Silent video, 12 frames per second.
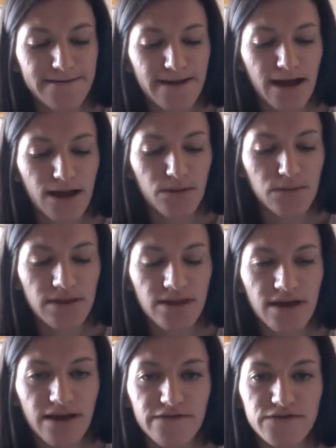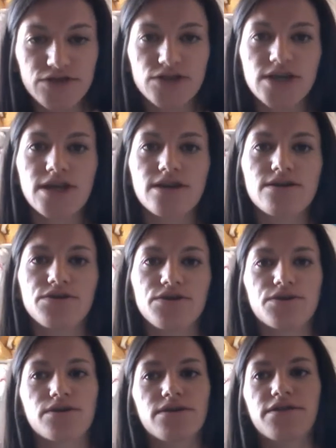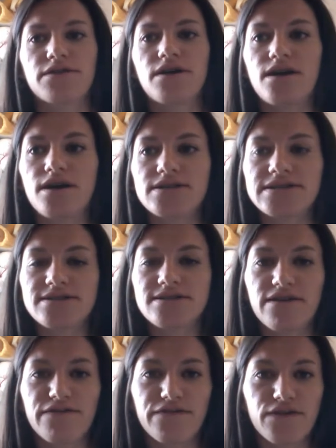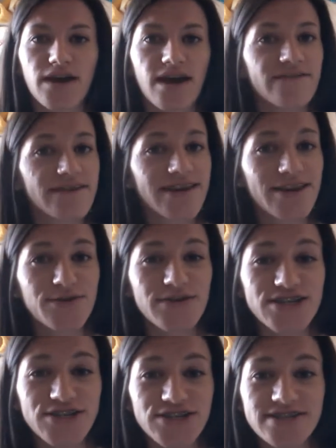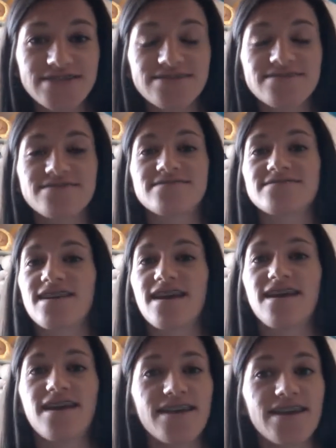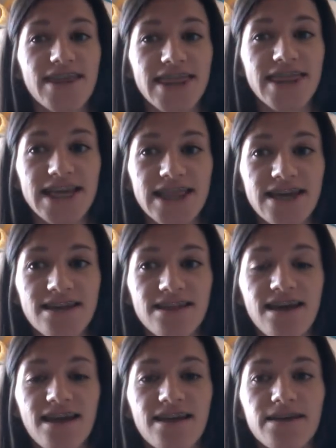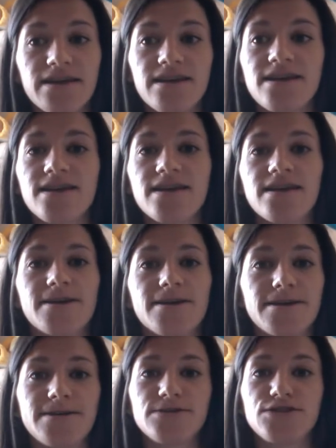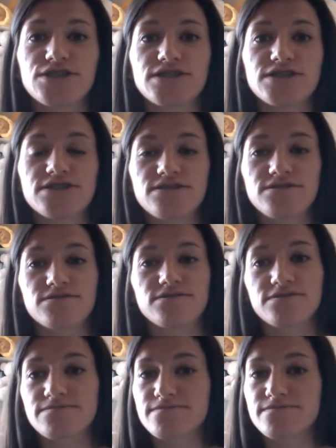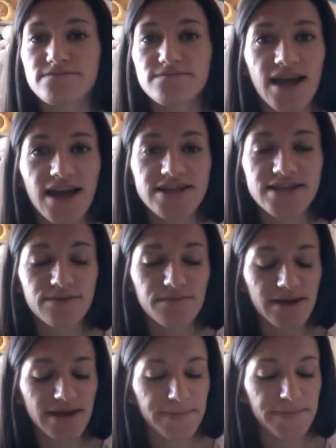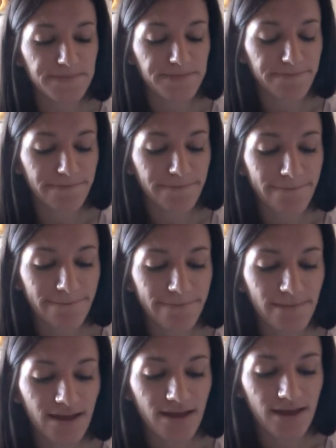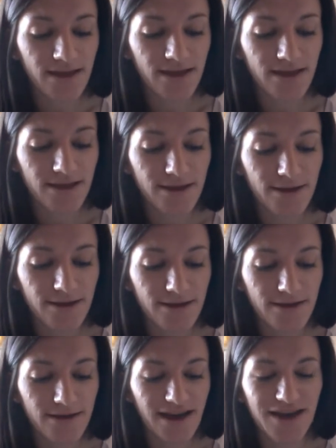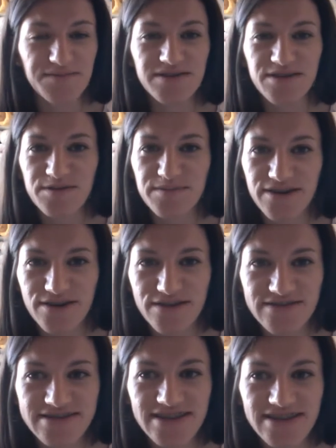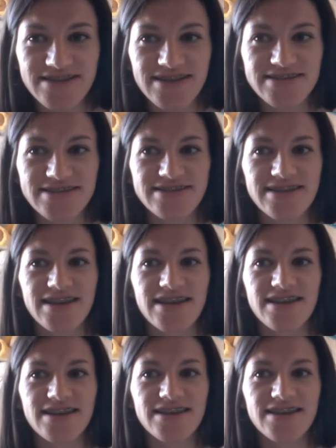I would love to hear your thoughts if you have any questions, anything like that. Just ask me. I'm a little bit nervous, as I said.